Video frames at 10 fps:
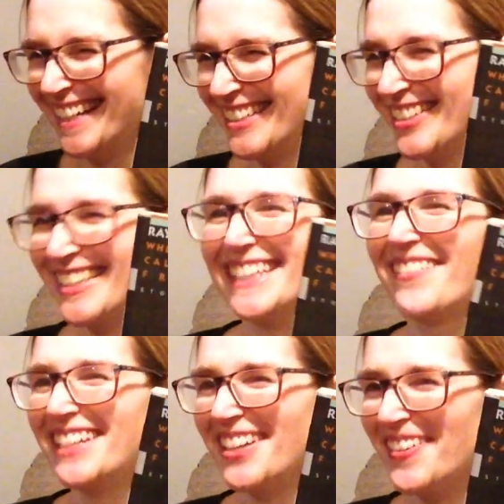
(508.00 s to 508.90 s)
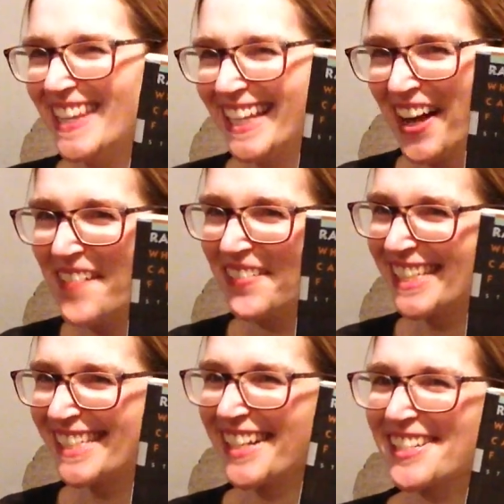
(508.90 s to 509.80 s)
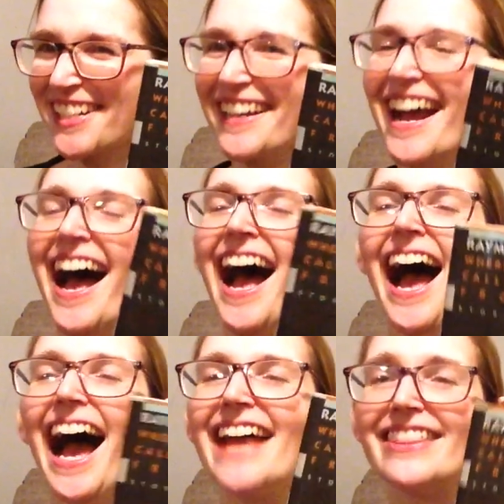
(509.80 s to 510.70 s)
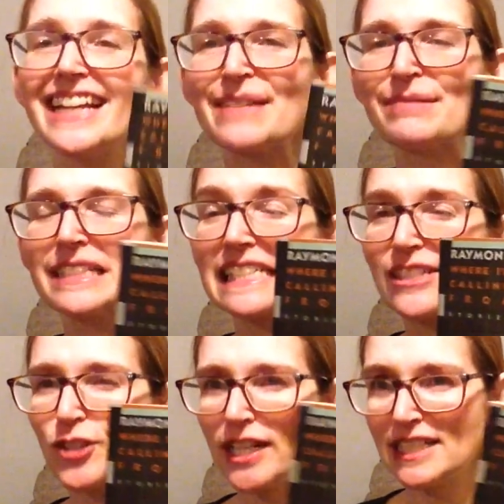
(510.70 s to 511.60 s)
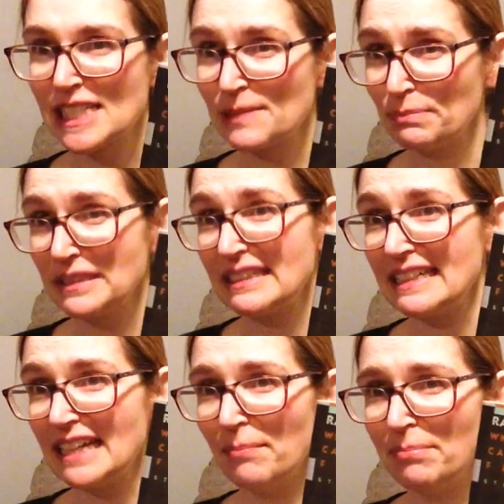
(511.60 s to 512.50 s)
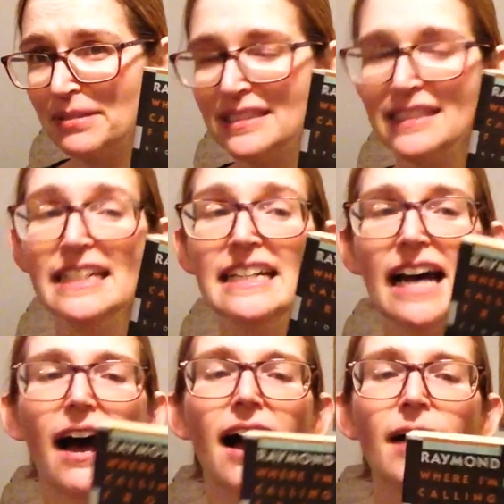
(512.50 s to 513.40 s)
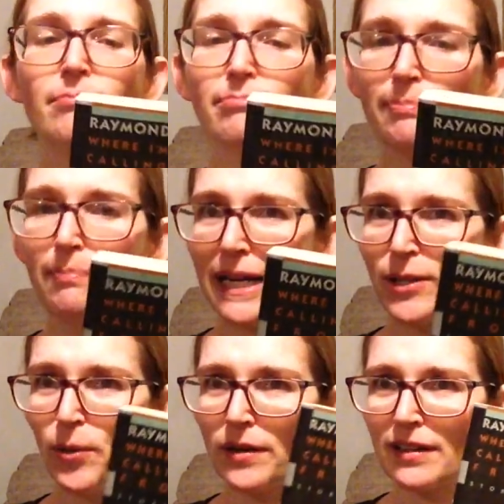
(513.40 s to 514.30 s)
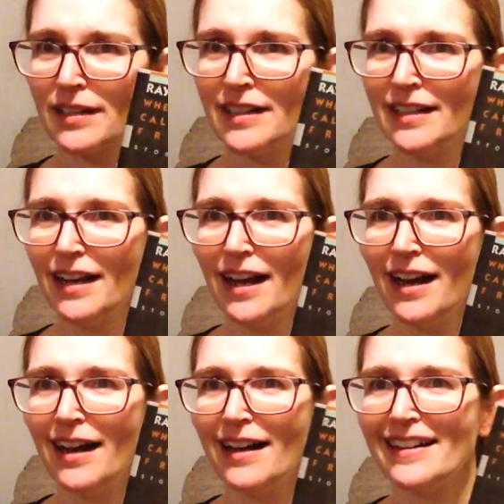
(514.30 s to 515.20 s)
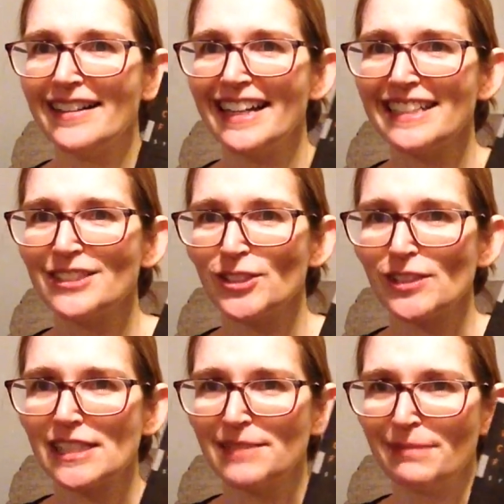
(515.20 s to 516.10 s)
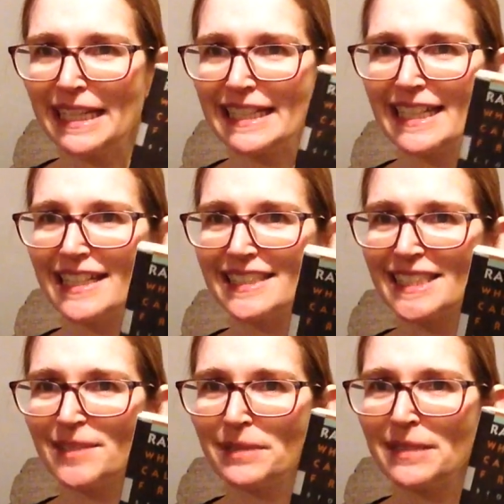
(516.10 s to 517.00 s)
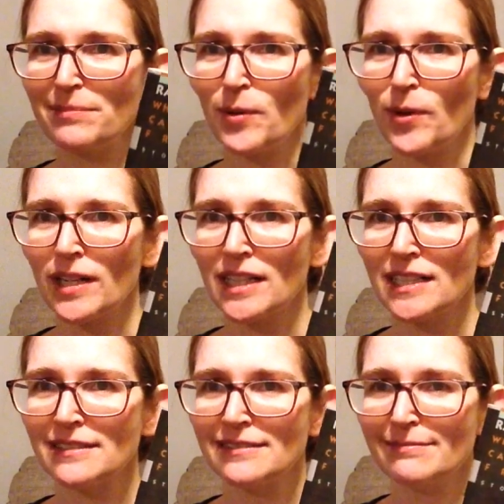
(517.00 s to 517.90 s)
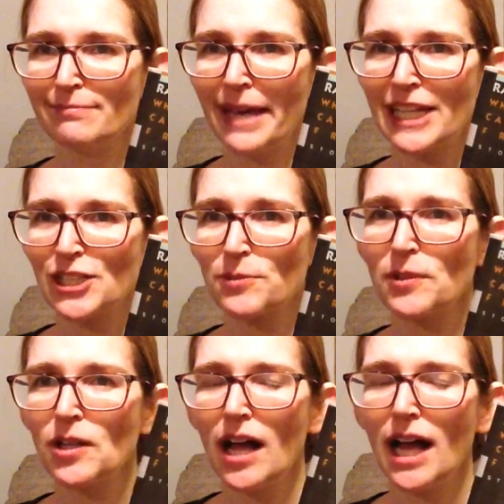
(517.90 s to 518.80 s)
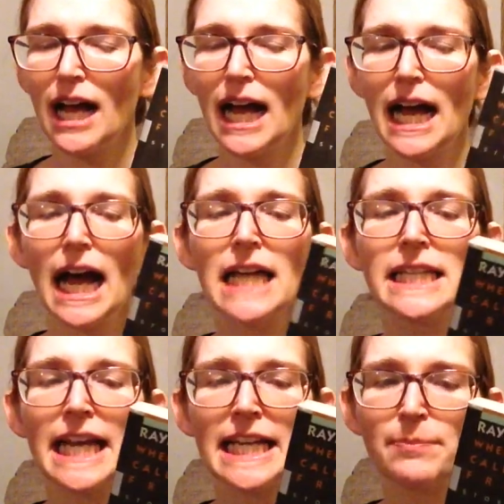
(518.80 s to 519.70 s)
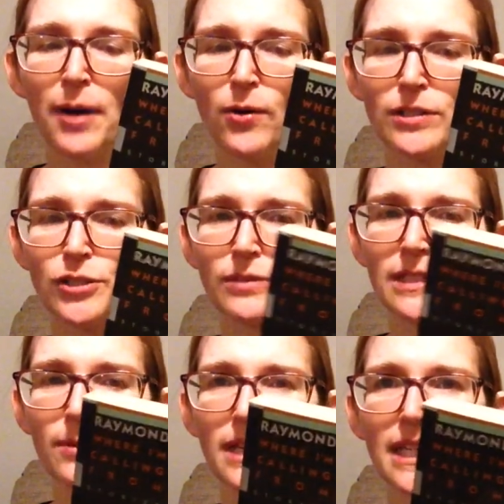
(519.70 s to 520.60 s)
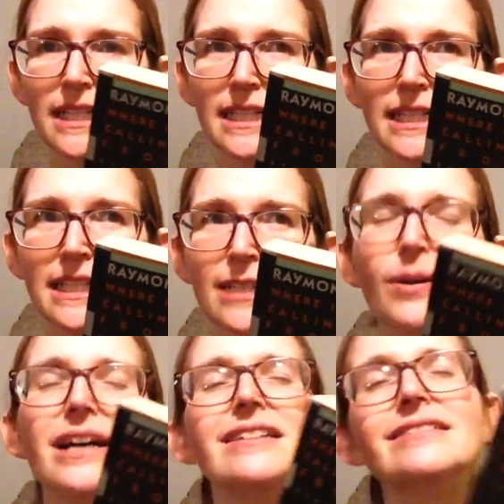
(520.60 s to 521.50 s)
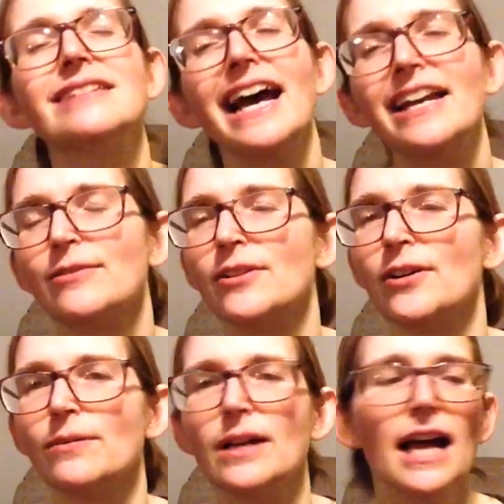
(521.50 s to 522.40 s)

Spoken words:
You can let me know in the comments section. I think I'm going to try to split it up by quarter, just to make it a little bit more manageable. Unlike poetry where, well, I don't know.